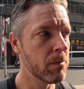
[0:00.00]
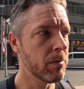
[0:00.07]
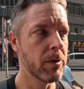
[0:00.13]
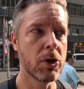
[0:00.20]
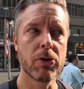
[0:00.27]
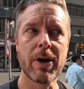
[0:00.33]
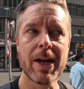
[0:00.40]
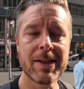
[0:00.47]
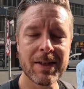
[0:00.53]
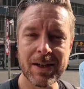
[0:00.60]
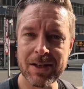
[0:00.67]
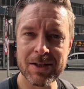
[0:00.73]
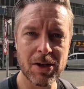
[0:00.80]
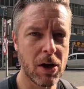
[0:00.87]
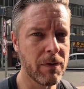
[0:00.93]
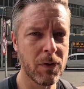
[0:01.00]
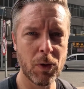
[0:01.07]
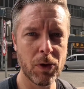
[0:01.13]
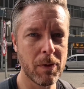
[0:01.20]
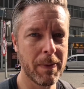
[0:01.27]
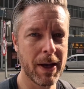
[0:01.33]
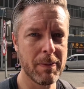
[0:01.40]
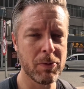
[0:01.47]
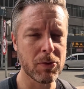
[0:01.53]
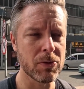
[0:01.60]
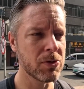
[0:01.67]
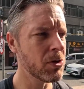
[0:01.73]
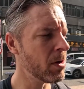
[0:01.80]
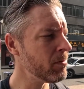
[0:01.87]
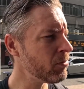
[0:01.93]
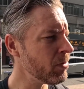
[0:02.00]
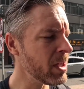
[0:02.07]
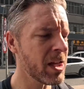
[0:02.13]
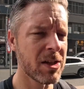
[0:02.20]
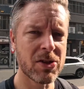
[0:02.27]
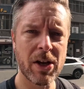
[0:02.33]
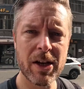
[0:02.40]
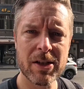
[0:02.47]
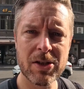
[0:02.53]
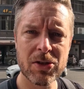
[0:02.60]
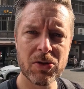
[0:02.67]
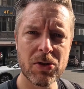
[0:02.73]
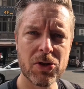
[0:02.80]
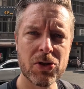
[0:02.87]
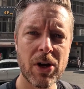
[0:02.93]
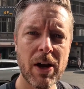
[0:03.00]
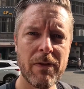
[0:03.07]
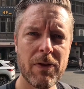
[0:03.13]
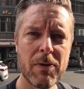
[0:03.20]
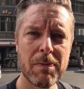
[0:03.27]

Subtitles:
the craziness of all the people. So I'm really excited to sort of try a few